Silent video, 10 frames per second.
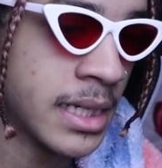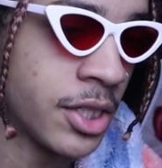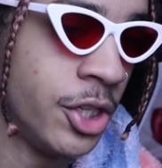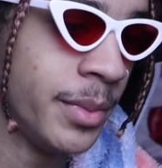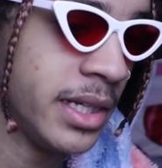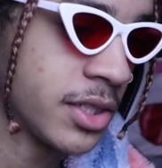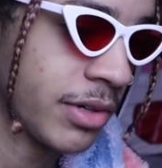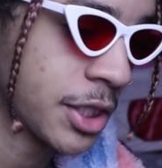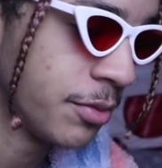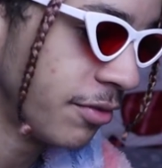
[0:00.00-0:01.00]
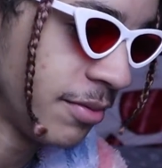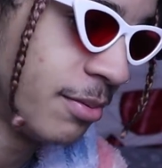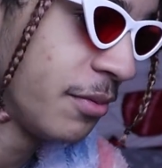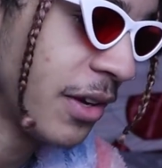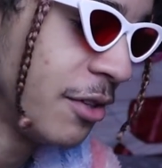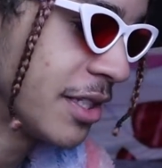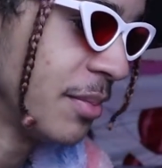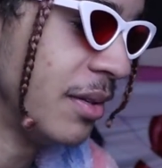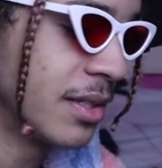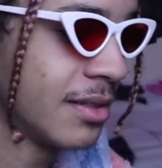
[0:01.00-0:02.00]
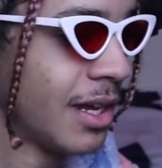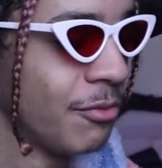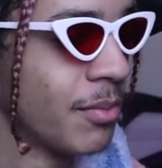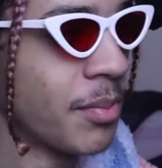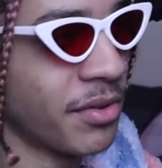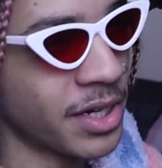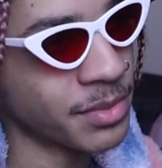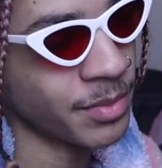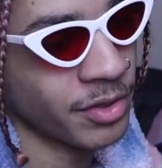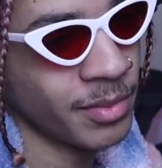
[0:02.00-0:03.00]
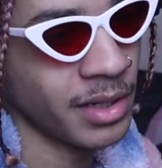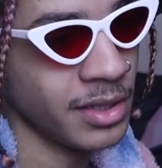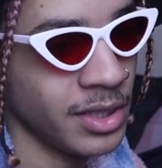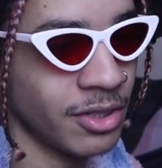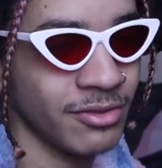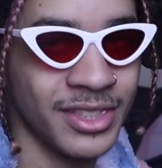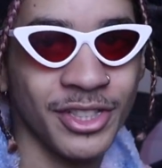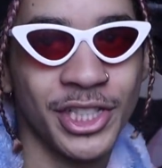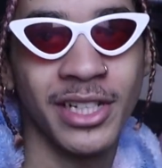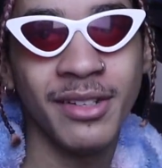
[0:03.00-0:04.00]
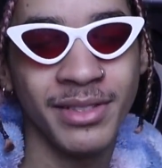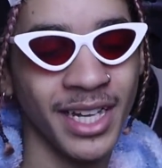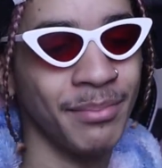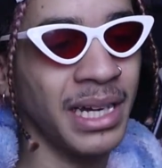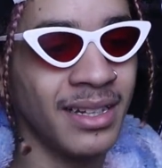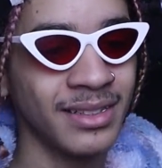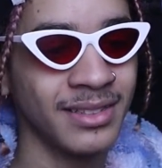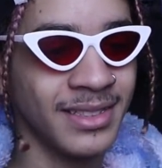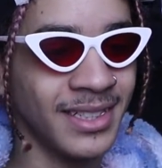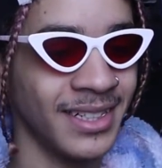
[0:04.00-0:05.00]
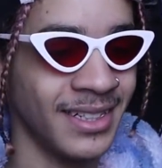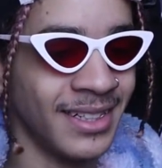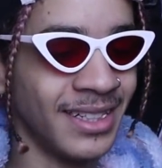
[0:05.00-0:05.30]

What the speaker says: that's a human interaction with fellow siblings. Like, when my brother comes in my room, I'm like, yo, you chilling? Yeah, bet. Yeah.